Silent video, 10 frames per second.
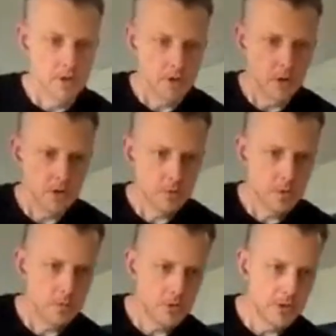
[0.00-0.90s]
So I just
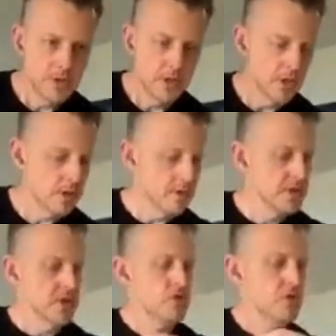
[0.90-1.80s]
want to bring this in a little
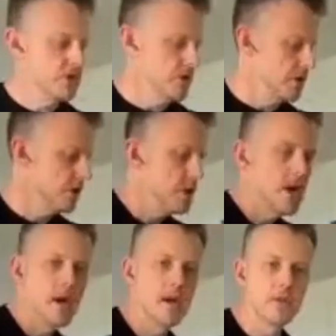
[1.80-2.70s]
bit centrally too.
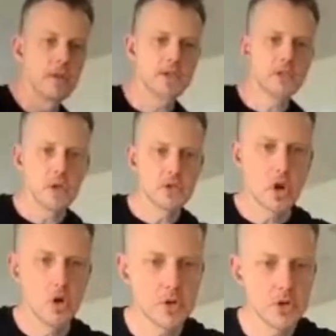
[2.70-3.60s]
Now, this is
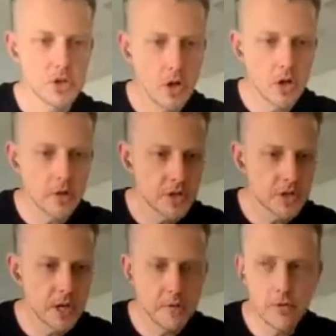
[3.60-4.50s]
an older style of
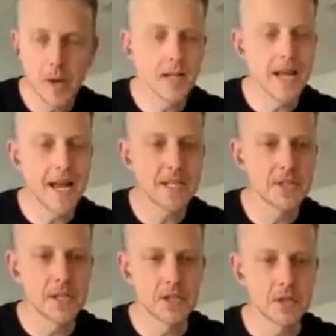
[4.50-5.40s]
cassette from our
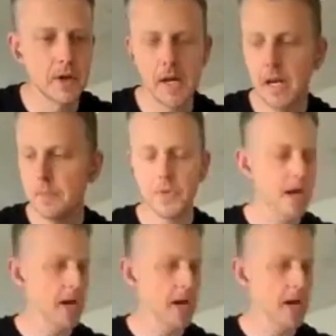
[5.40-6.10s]
last season of honey.